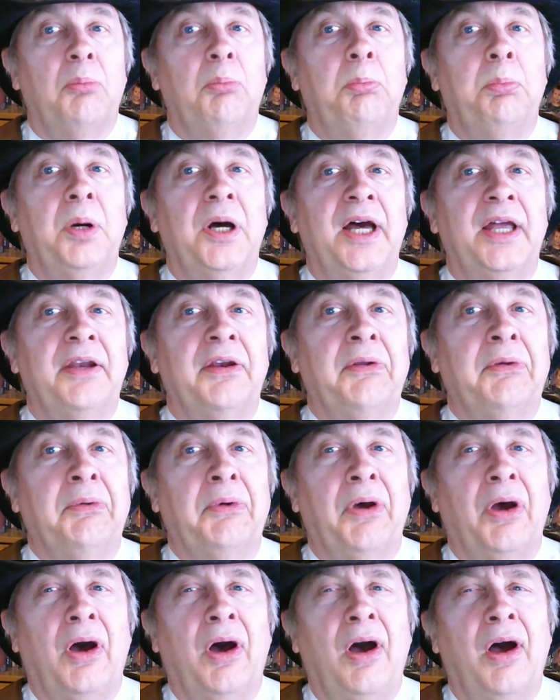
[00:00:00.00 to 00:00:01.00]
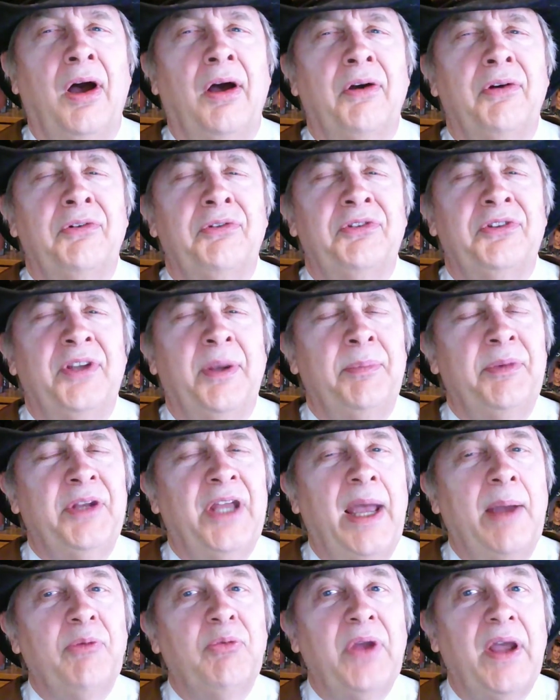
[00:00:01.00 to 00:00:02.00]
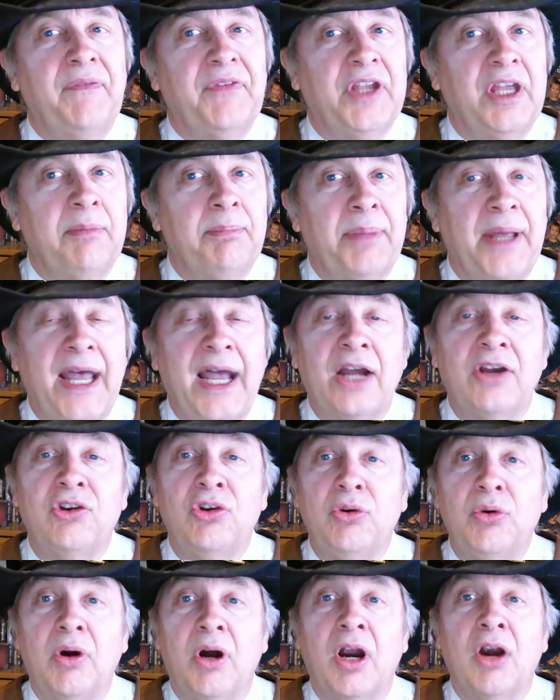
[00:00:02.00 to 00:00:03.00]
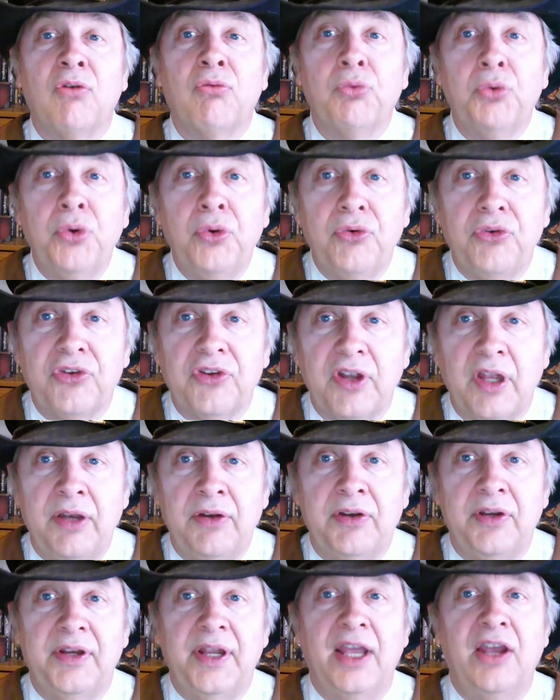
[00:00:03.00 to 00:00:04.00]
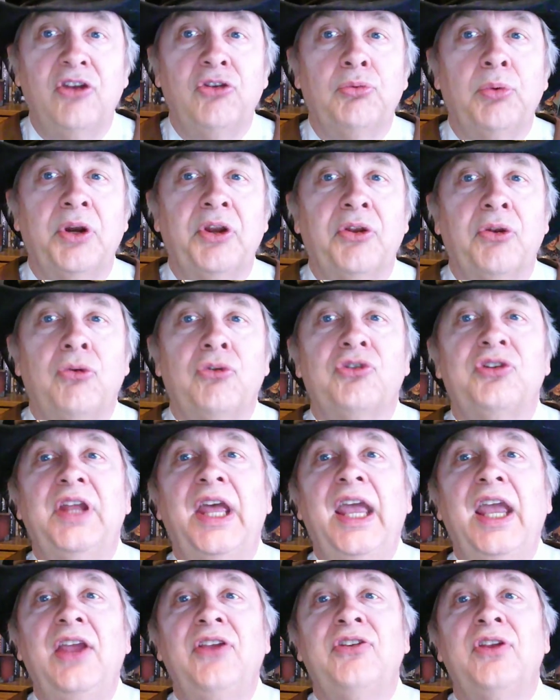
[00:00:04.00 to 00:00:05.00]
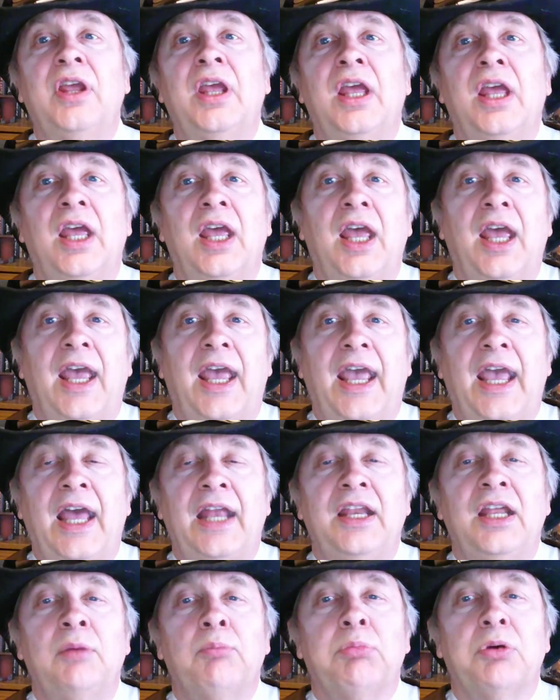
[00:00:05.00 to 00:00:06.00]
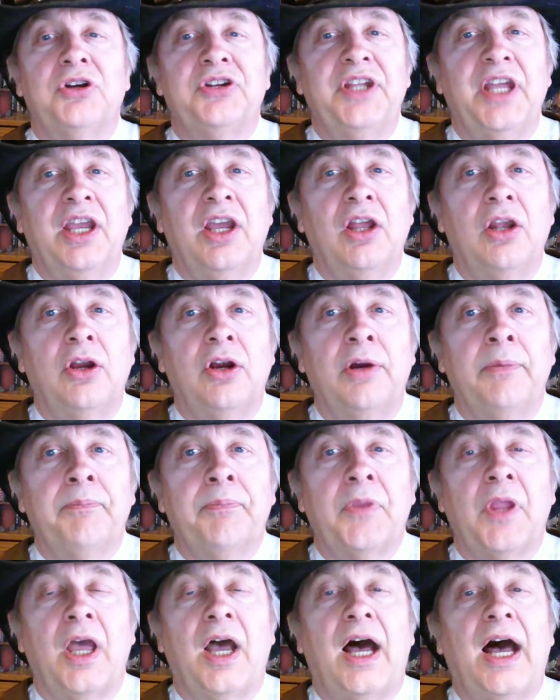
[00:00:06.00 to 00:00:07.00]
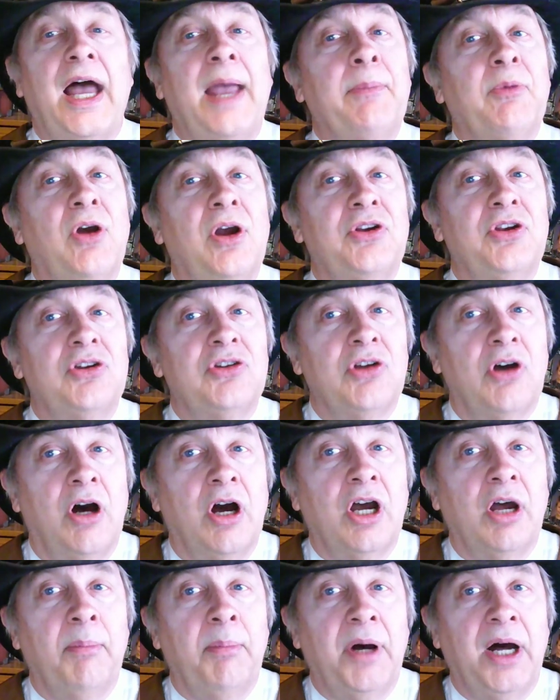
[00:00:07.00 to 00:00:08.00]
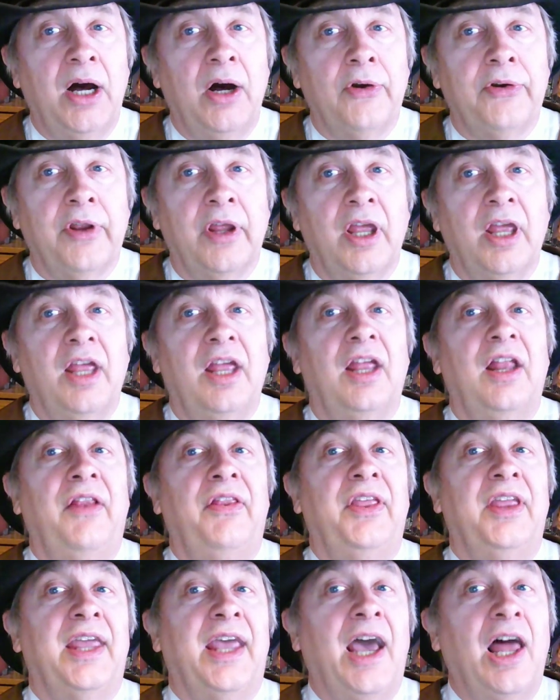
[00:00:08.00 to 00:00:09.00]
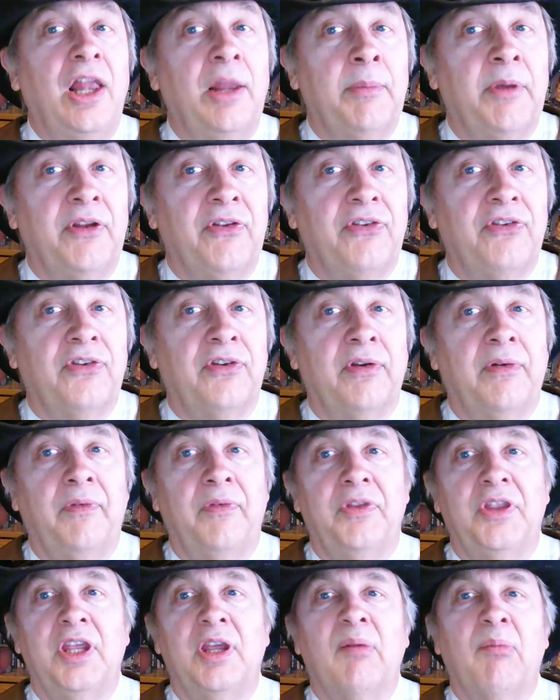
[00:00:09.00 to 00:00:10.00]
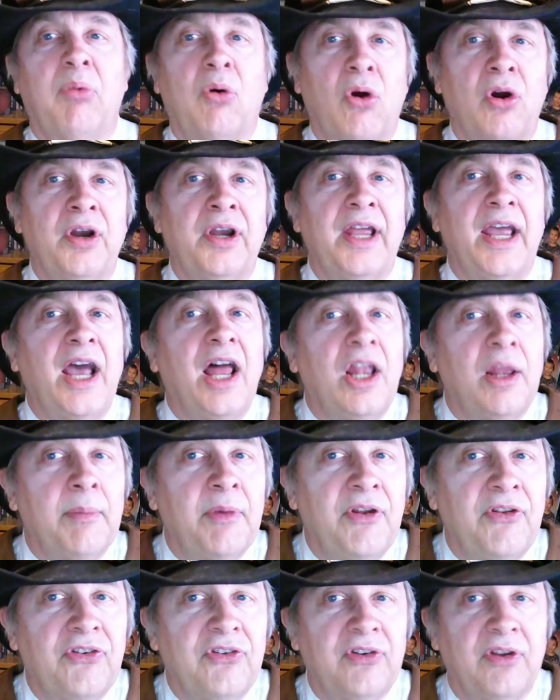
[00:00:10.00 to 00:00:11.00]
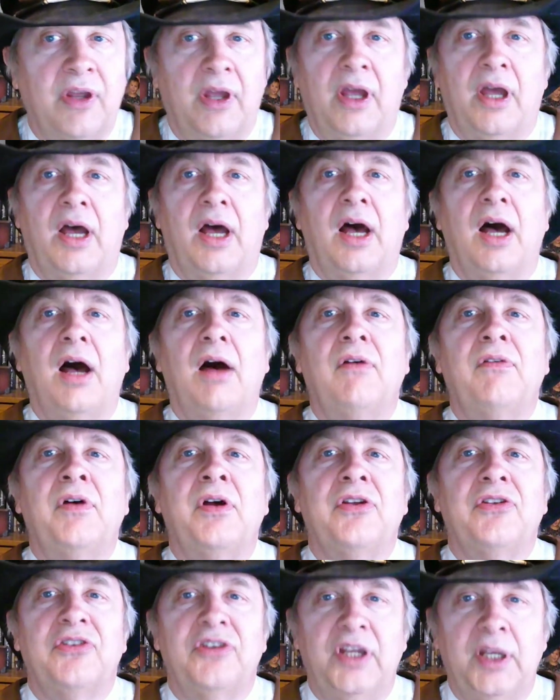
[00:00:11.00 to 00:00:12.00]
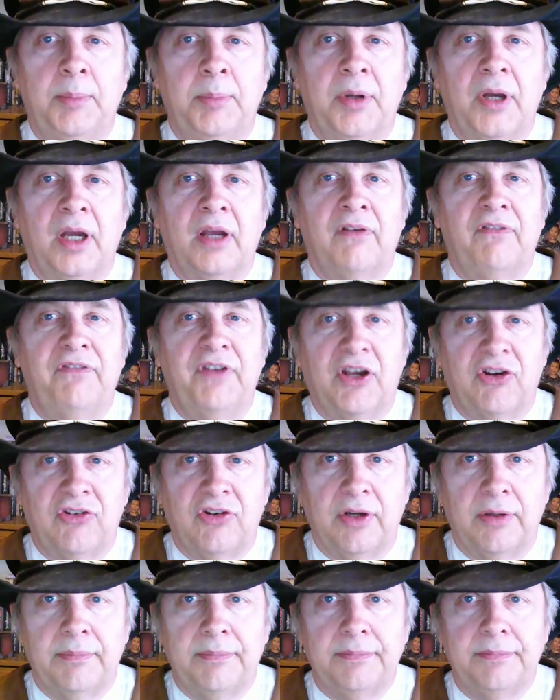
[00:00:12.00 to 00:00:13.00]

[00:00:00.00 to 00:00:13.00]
But sometimes we have to get back to our roots, and today is one of those days, and in particular I'm going to talk about the elements, the important elements of steampunk fiction.